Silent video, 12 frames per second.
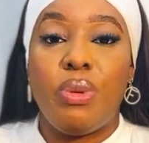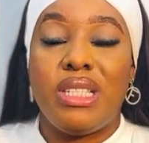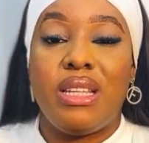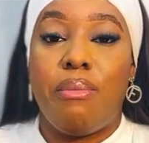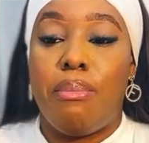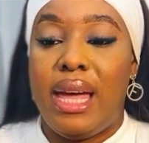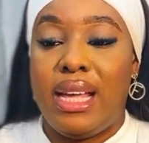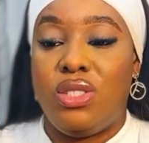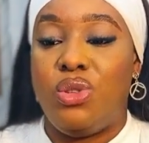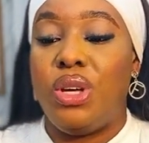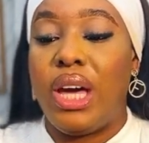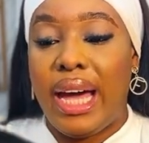is a
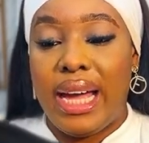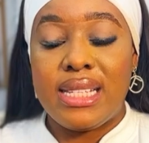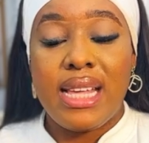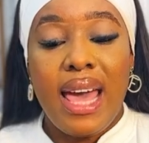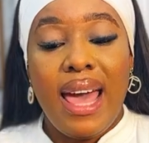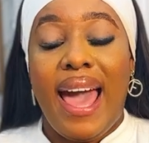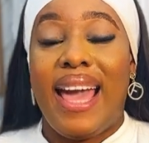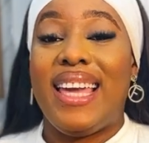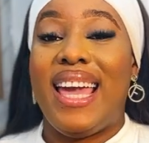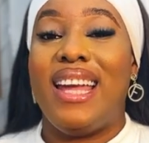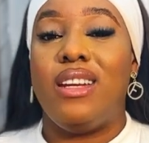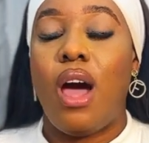mess, you guys. I
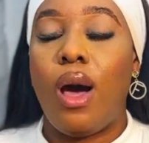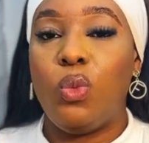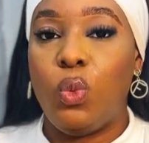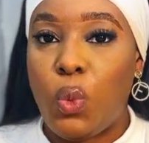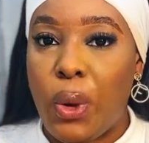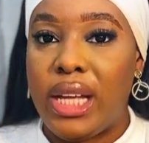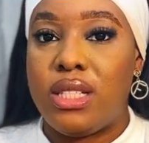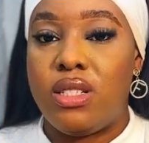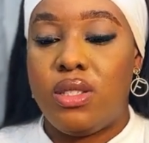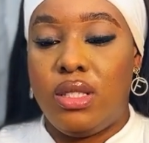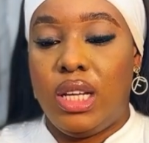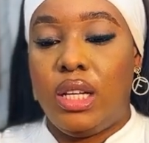cannot wait
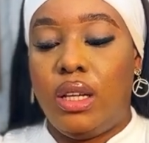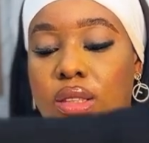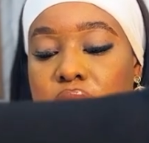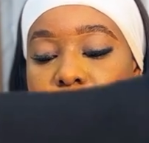to declutter